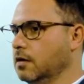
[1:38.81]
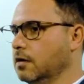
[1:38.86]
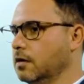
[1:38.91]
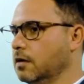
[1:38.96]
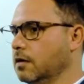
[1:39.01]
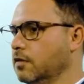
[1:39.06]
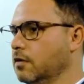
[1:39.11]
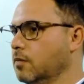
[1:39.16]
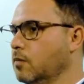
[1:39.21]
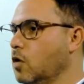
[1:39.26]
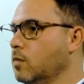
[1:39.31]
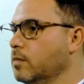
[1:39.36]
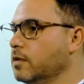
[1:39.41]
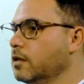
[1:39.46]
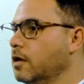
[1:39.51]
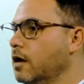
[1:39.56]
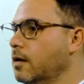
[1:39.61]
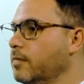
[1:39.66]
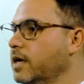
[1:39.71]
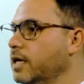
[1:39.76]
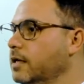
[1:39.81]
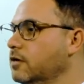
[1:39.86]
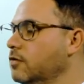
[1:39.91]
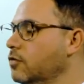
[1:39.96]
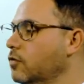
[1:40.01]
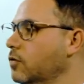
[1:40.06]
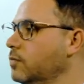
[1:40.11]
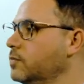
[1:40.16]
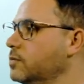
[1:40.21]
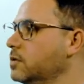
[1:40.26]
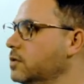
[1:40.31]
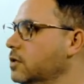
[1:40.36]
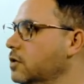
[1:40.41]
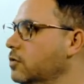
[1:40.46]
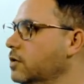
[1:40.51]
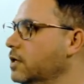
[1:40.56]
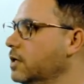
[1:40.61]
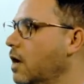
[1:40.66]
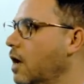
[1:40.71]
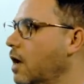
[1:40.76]
At the moment, there are many groups,
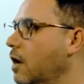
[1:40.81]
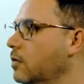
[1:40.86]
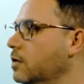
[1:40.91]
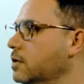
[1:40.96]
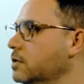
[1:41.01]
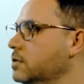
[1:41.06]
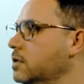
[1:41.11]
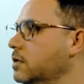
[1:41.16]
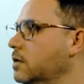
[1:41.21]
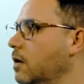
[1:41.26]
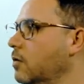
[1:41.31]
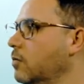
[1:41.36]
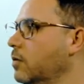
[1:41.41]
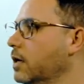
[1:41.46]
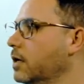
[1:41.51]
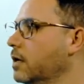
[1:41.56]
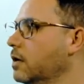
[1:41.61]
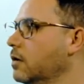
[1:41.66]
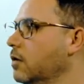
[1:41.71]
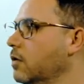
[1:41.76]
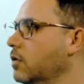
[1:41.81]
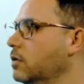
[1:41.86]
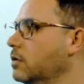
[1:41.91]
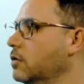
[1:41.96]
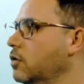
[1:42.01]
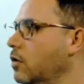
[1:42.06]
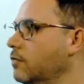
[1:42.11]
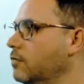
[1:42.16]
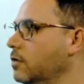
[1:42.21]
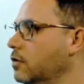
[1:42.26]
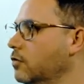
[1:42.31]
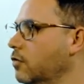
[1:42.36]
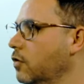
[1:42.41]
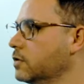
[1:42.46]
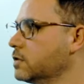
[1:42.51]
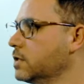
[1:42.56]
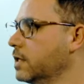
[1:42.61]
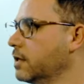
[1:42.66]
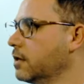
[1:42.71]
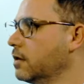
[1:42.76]
including ours, that are working on novel
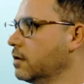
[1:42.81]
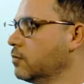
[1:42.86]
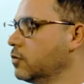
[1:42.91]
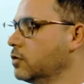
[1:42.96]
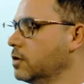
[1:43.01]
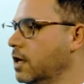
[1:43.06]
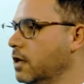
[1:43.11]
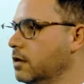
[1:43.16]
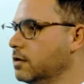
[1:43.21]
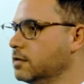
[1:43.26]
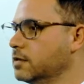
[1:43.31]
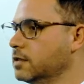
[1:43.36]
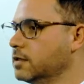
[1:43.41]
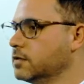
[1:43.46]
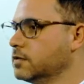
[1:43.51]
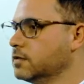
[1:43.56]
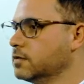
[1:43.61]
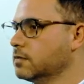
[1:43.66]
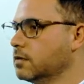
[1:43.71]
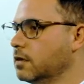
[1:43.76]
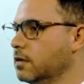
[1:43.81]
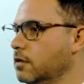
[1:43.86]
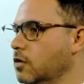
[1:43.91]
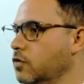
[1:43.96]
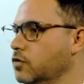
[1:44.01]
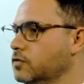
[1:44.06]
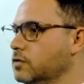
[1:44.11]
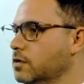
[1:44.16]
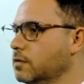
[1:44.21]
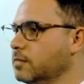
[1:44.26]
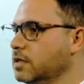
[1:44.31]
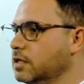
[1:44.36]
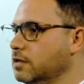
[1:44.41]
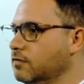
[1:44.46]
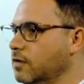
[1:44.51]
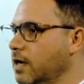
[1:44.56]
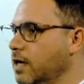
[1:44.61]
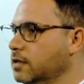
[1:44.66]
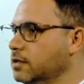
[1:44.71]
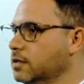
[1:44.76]
cross-linking modalities, and those can be
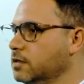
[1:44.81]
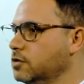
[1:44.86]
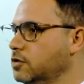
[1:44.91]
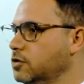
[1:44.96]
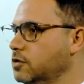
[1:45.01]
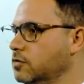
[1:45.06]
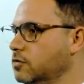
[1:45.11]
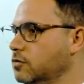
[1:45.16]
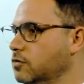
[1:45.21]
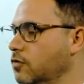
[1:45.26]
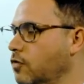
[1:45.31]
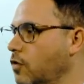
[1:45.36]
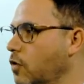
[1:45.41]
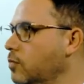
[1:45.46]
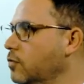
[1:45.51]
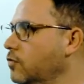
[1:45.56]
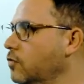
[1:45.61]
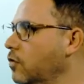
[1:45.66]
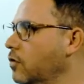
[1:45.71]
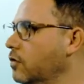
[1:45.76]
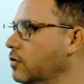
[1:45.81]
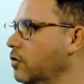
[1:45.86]
divided to chromophore